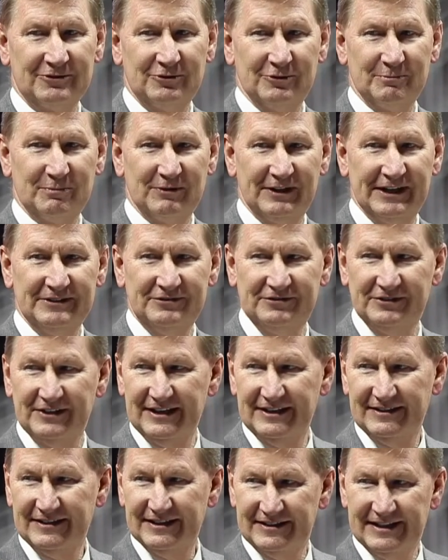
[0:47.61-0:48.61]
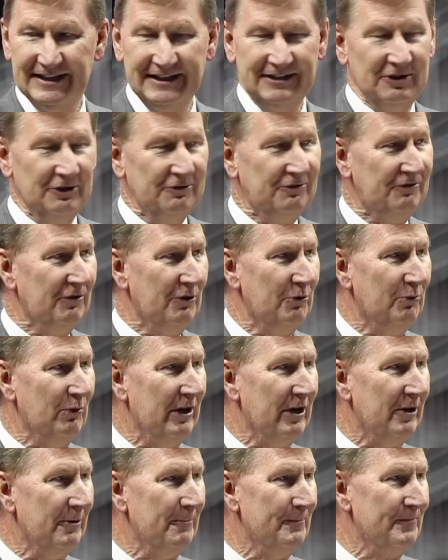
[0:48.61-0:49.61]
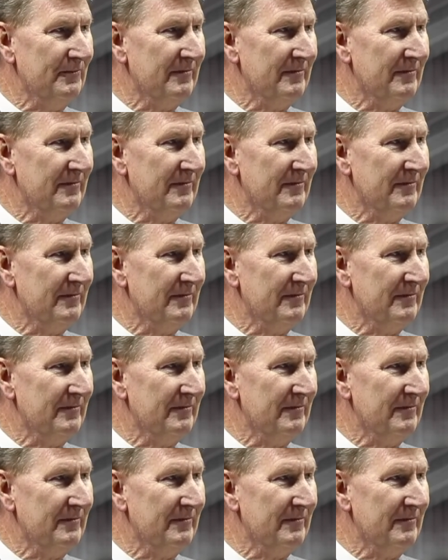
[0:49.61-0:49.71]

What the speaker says: to a place that they know so well,